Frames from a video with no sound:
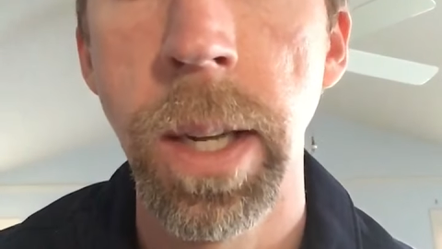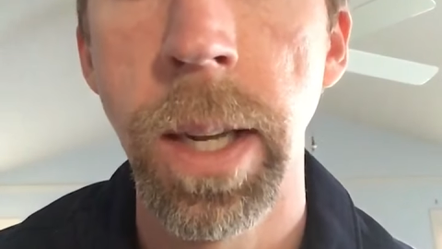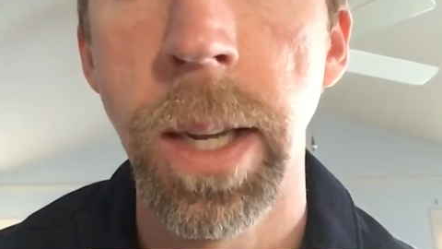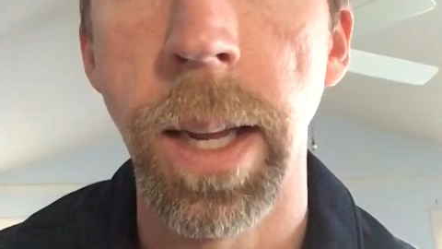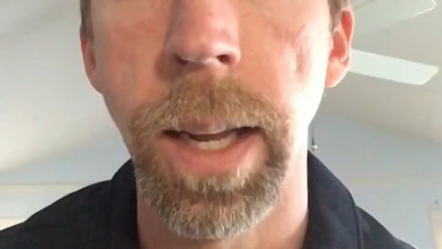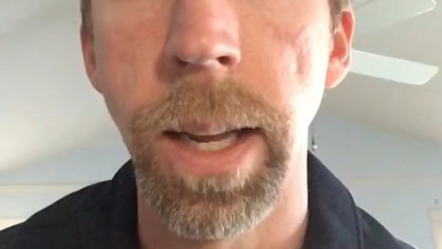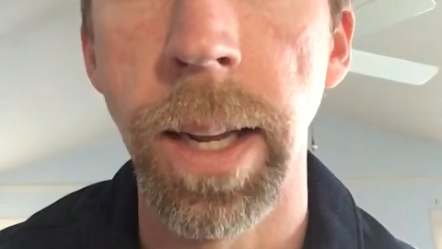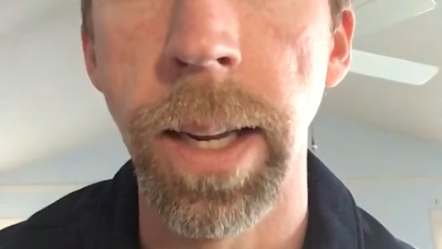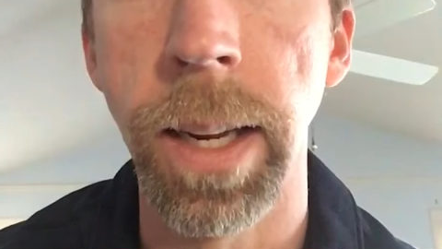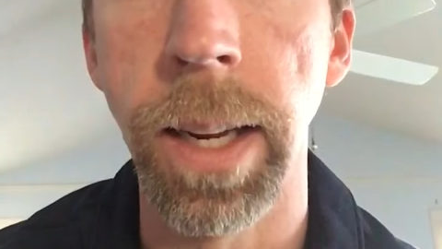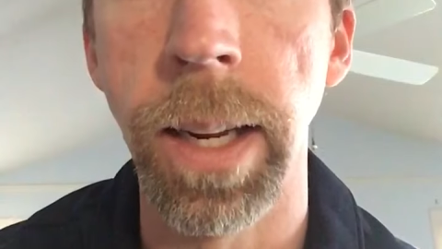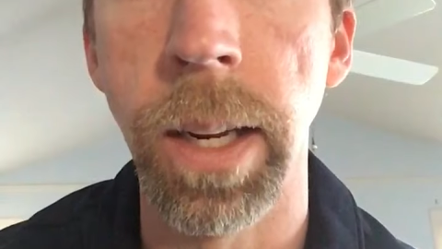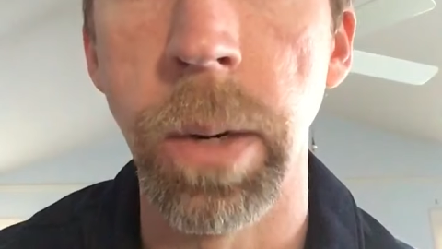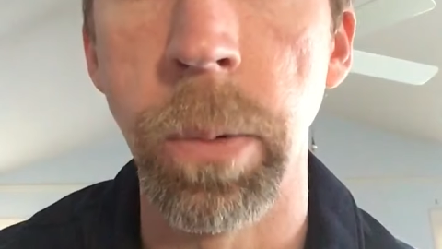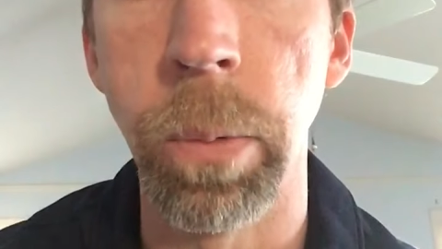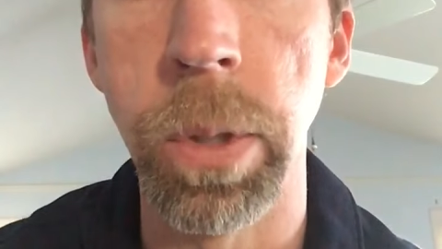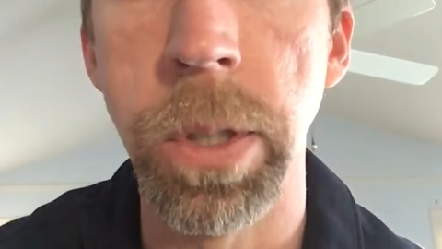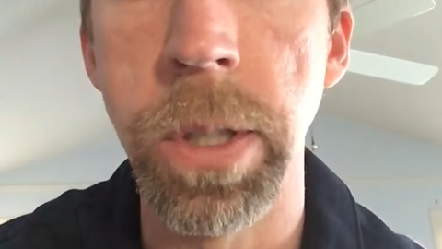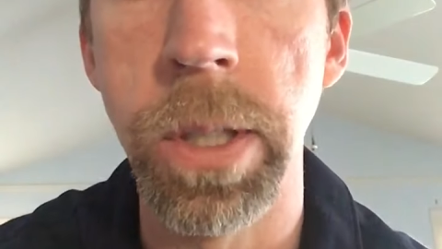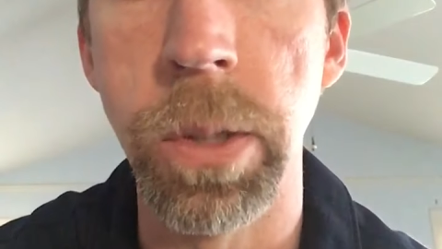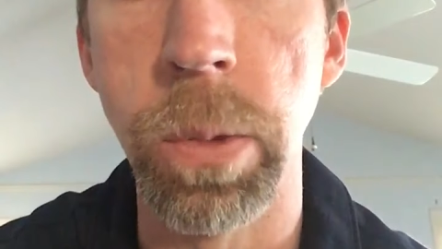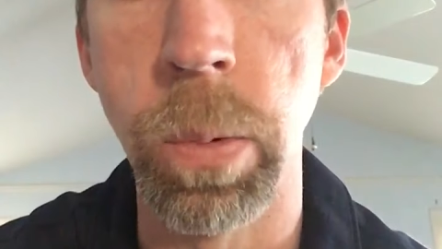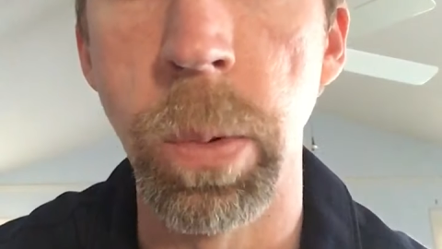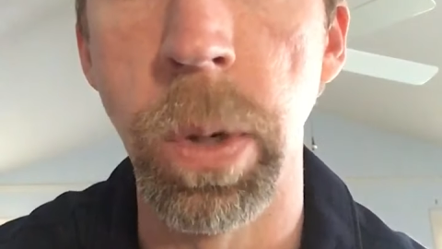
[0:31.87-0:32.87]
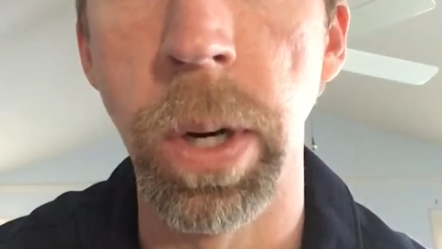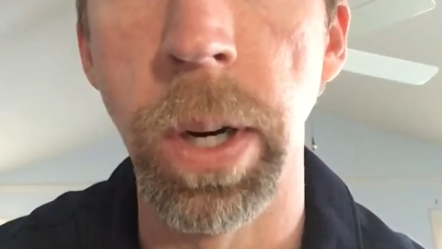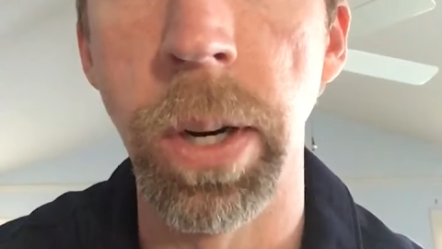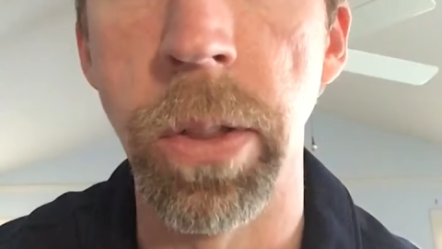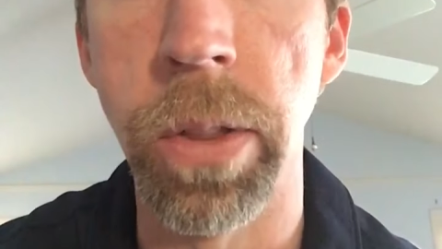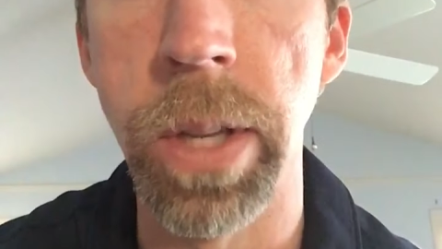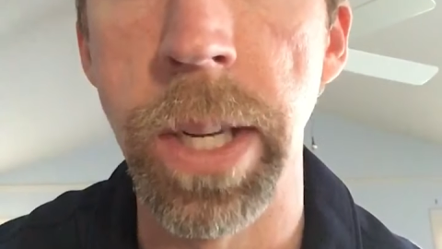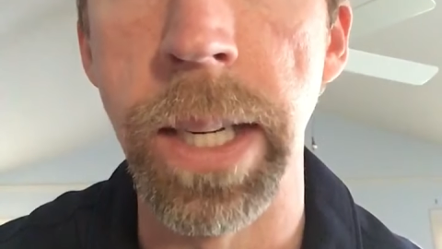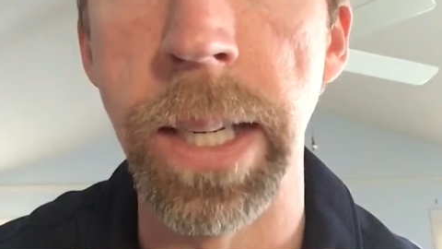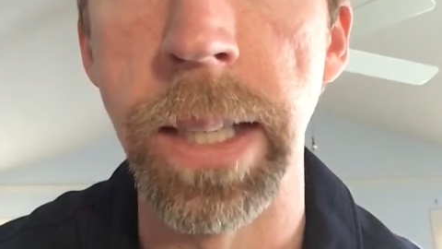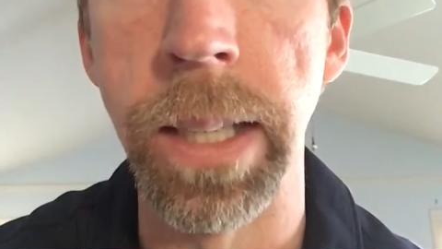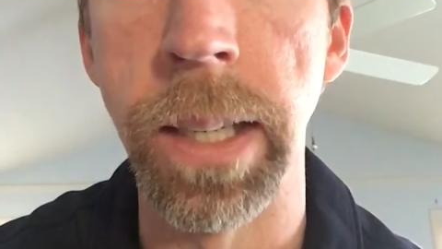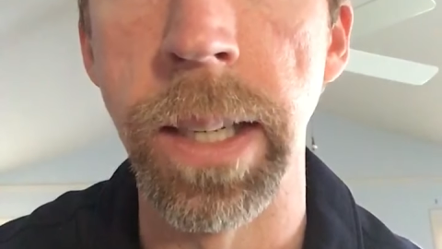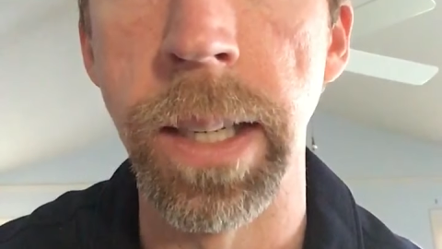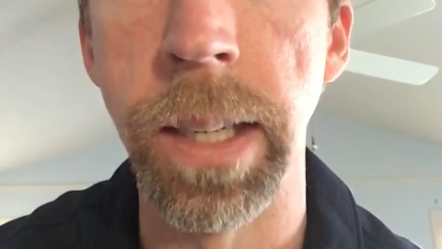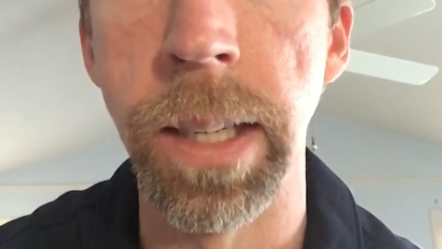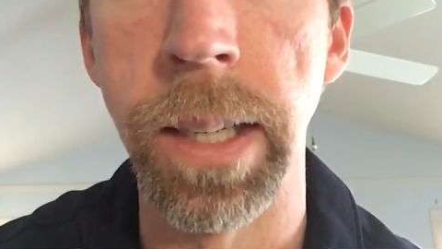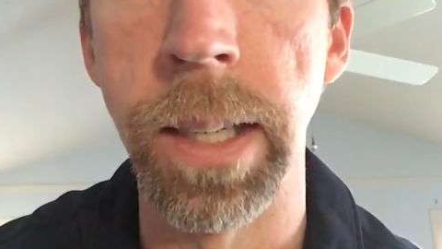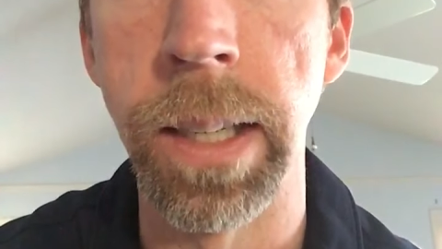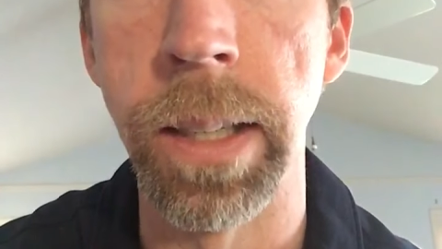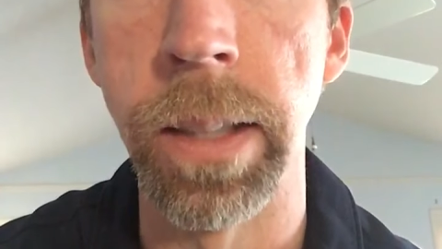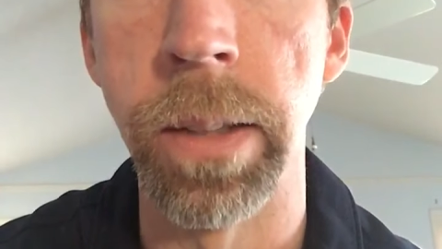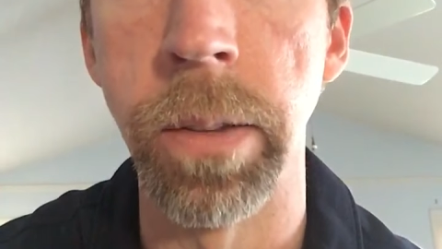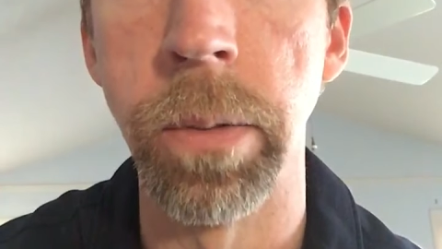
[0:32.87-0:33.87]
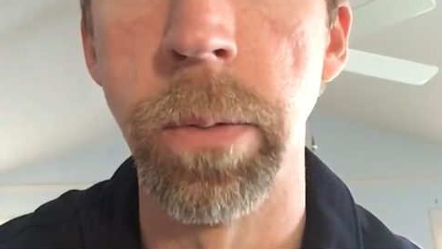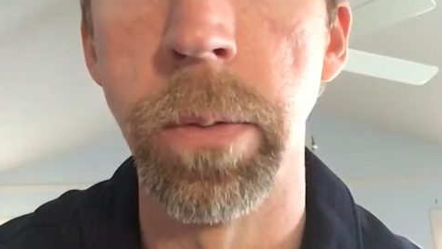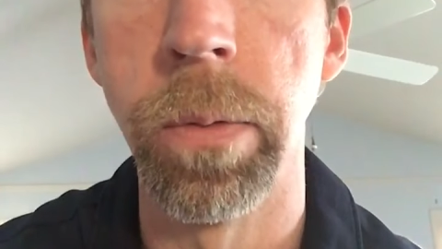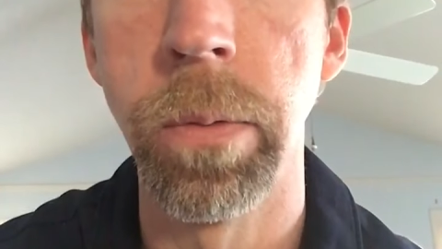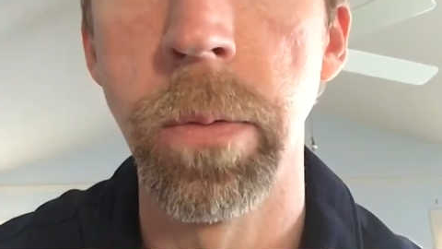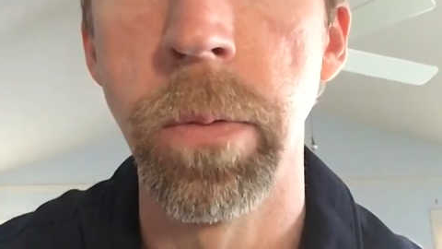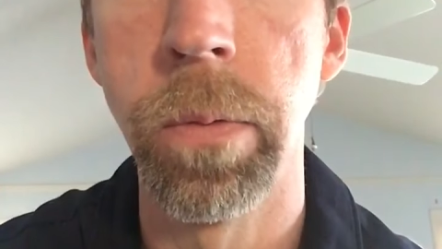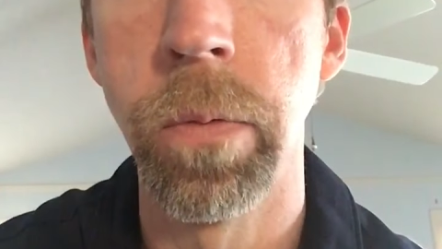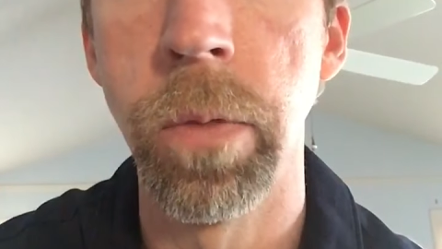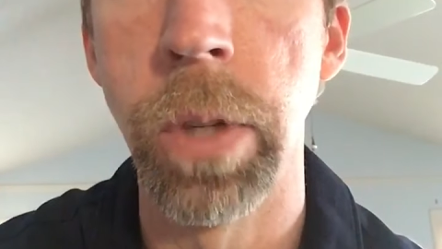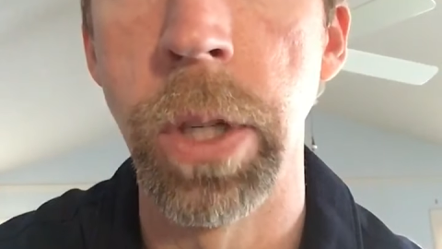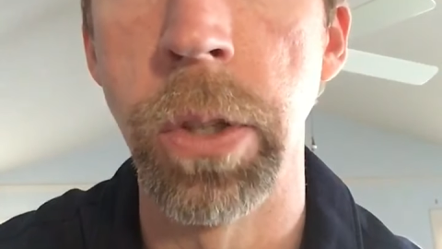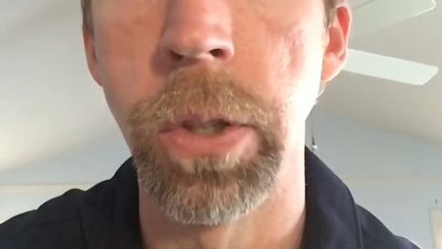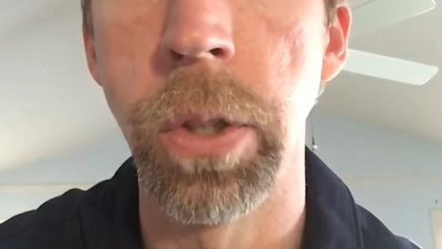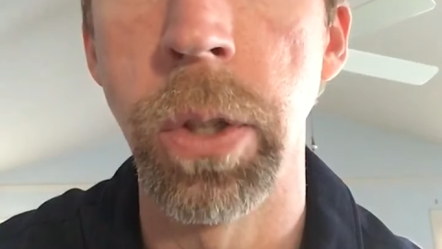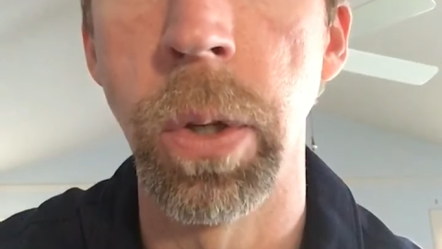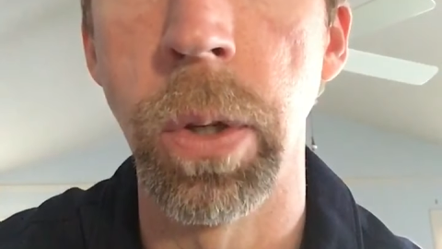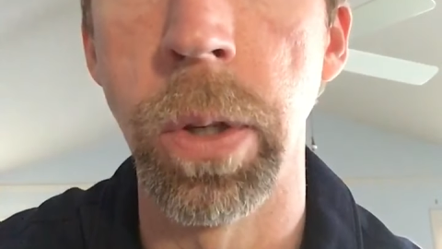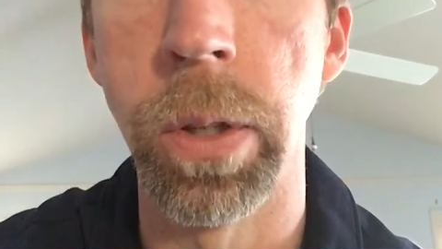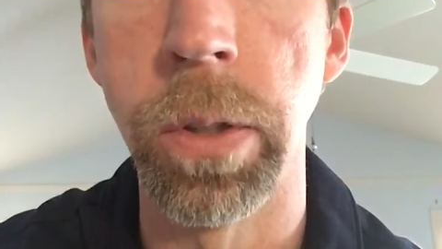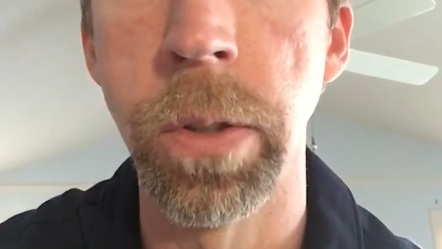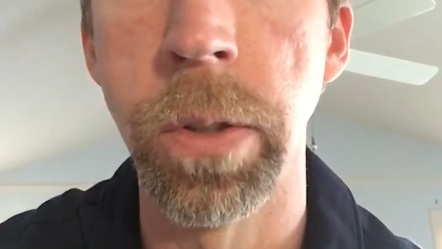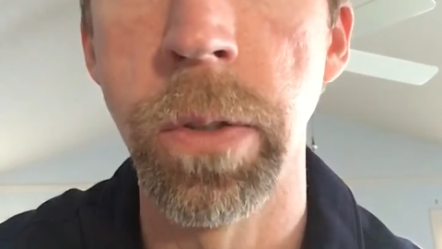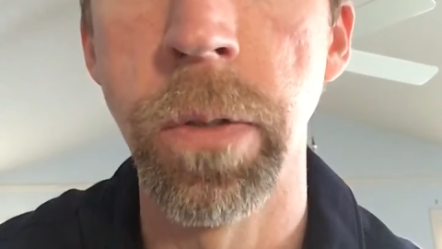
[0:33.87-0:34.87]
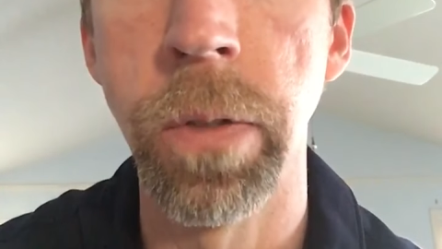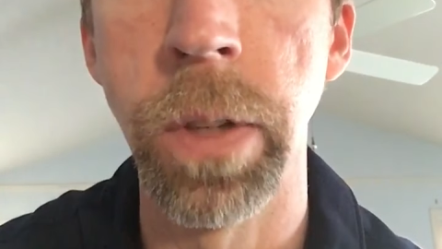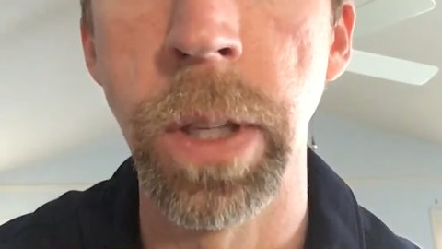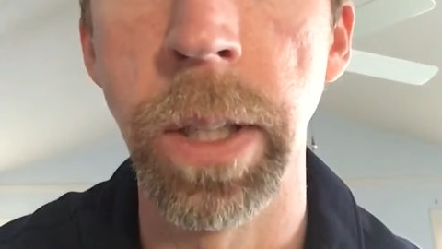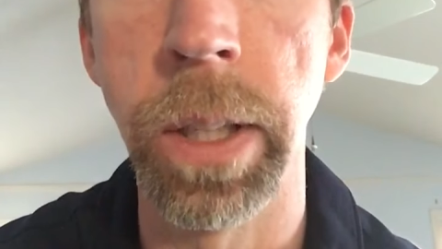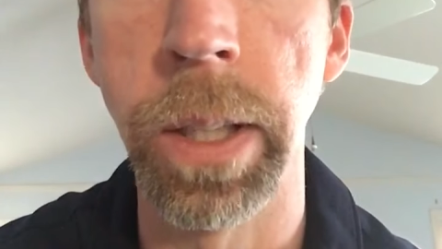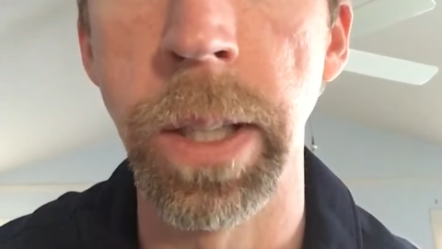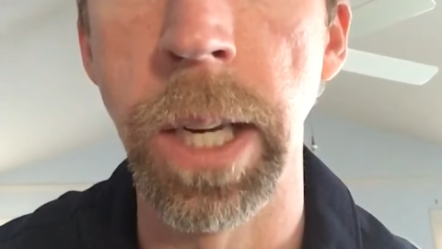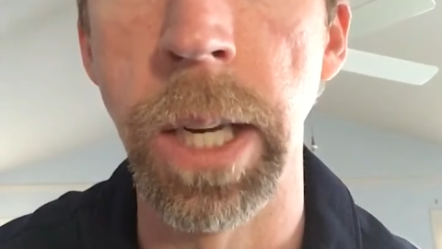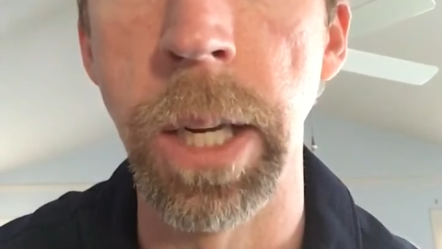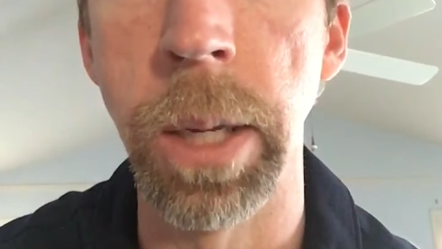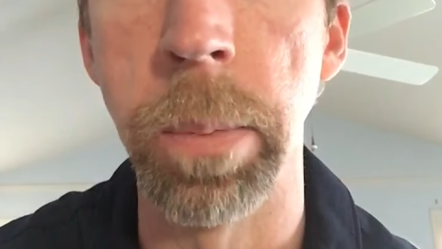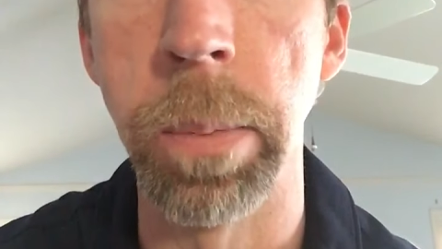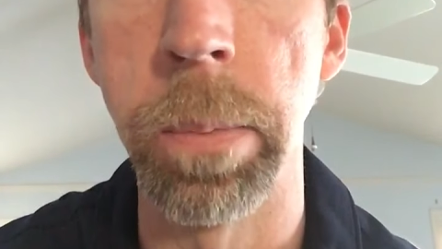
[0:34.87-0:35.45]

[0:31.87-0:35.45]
and which is where the ventricle is filling up.